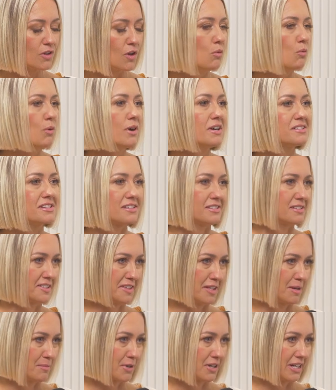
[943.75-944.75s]
what is a
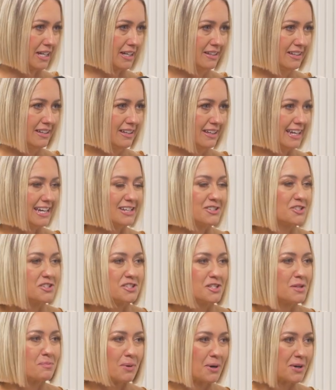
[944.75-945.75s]
celebrity it's
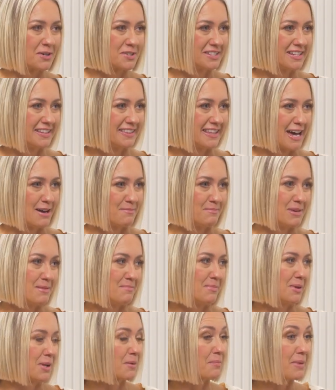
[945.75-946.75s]
just the person that
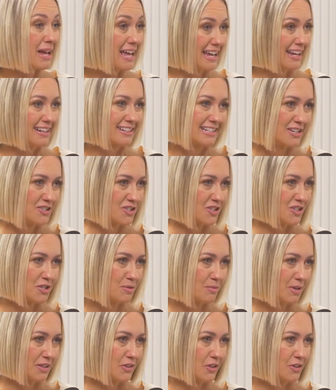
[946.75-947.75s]
people are paying attention
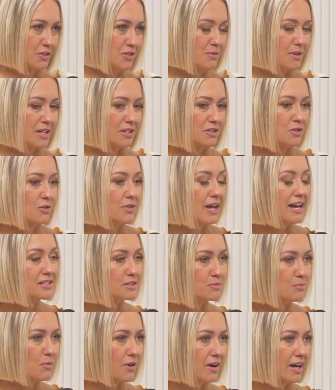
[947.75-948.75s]
to what they're doing. So
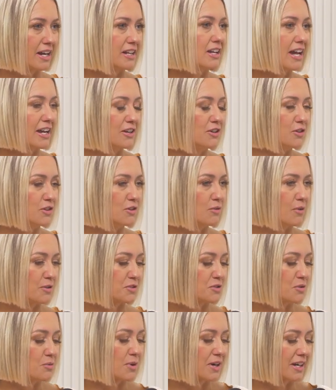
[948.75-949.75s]
that's more, and I know you
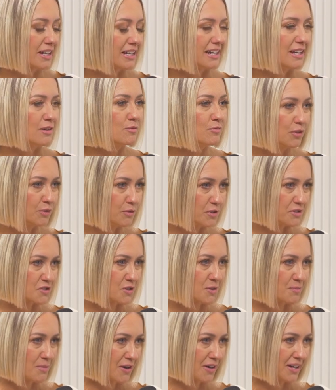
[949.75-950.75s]
also work in
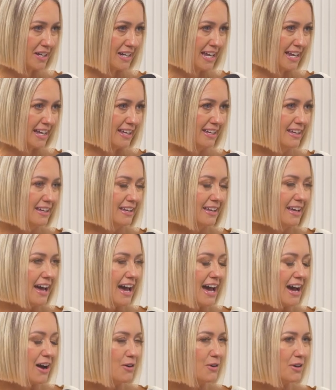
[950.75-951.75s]
influencer marketing.
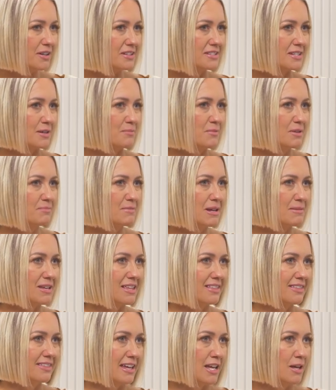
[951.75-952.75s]
How could someone maybe
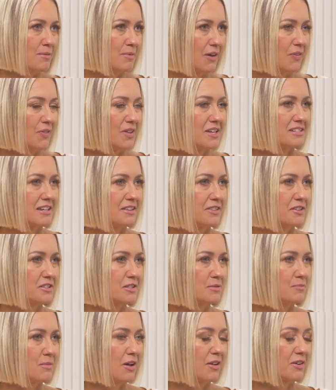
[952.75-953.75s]
think about this on the
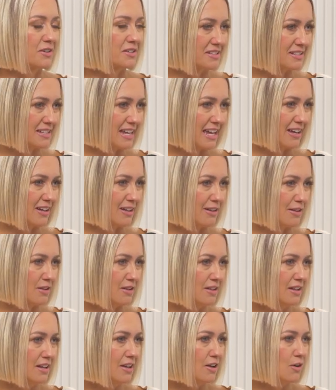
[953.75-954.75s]
smaller
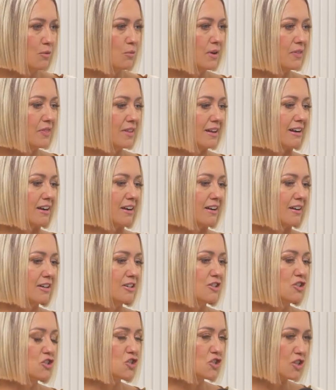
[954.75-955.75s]
scale when
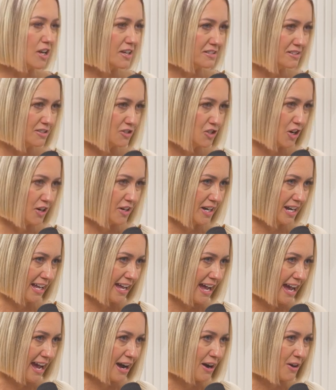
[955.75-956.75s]
they're just
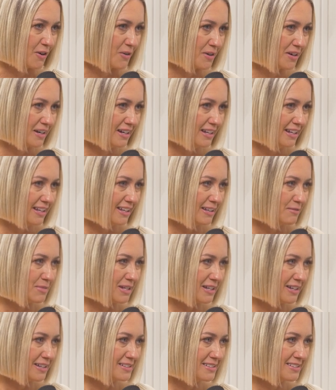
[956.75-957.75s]
starting out?
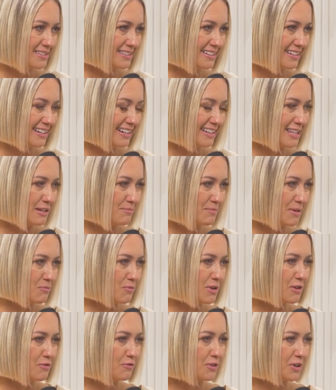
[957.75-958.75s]
Because I think
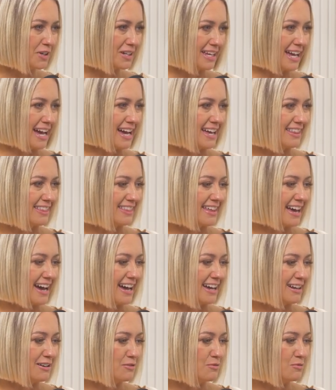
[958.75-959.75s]
we forget
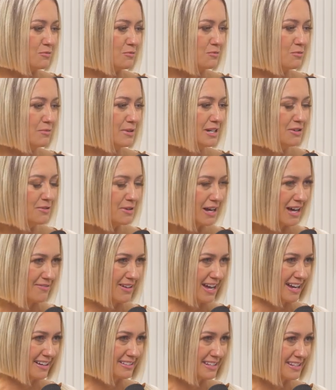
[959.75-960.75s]
that we do have
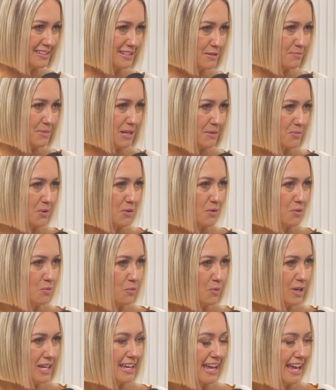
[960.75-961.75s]
access to people.
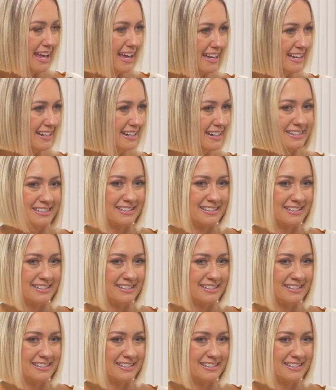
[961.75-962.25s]
We can